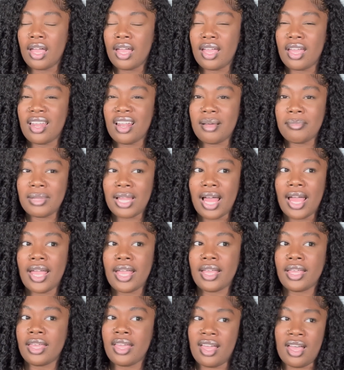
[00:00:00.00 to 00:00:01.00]
And I'm
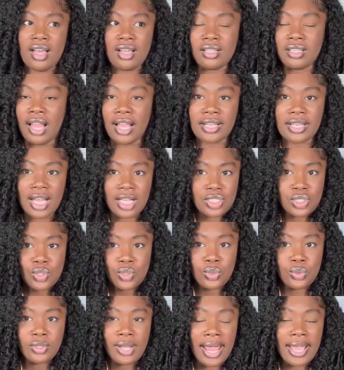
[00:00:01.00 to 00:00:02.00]
like, yeah, like, that's
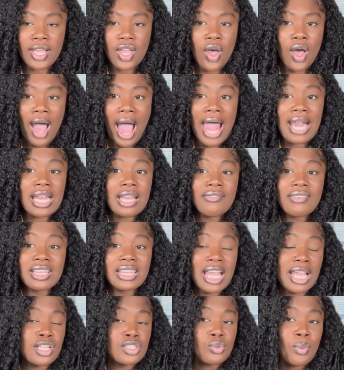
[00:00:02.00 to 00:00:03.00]
cool. Like, y'all, I didn't even
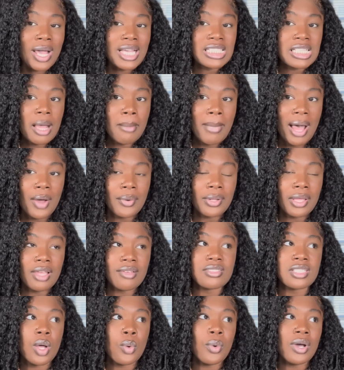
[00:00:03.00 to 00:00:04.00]
think twice about it.
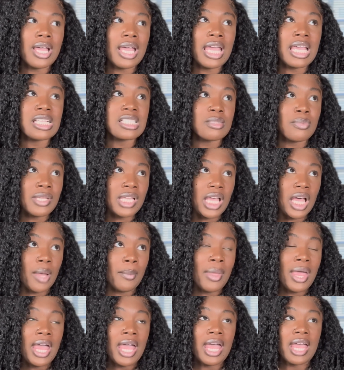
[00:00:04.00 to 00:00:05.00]
If someone hits me
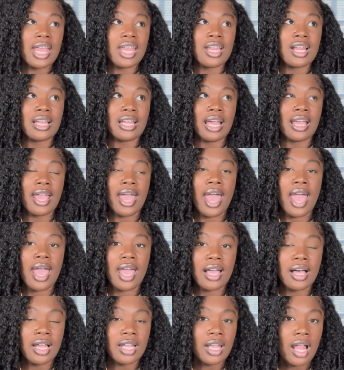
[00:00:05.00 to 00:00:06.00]
up and they're like,
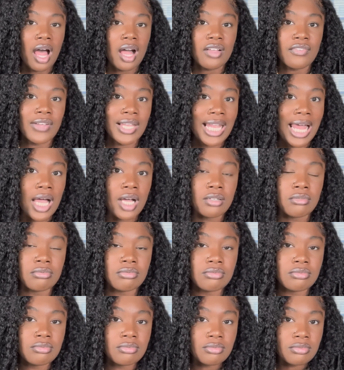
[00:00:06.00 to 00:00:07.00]
hey, a lock fell out,
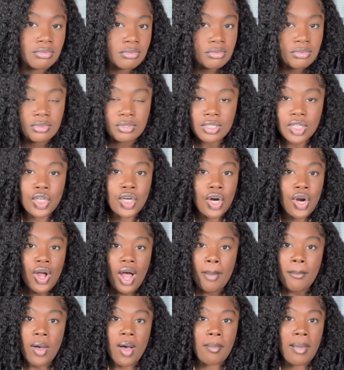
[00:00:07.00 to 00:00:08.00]
girl,
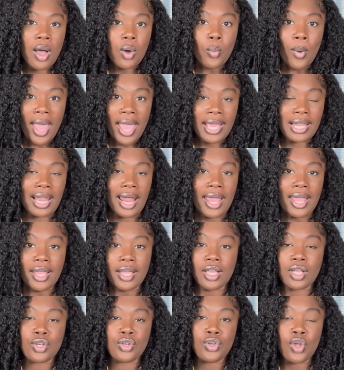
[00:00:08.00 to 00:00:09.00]
I'm on my way.
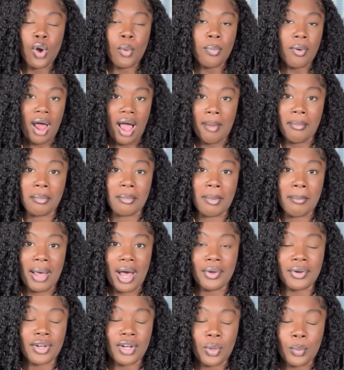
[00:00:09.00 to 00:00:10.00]
Like, no problem
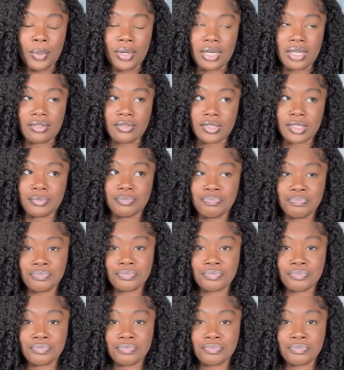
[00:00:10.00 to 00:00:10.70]
about it or whatever.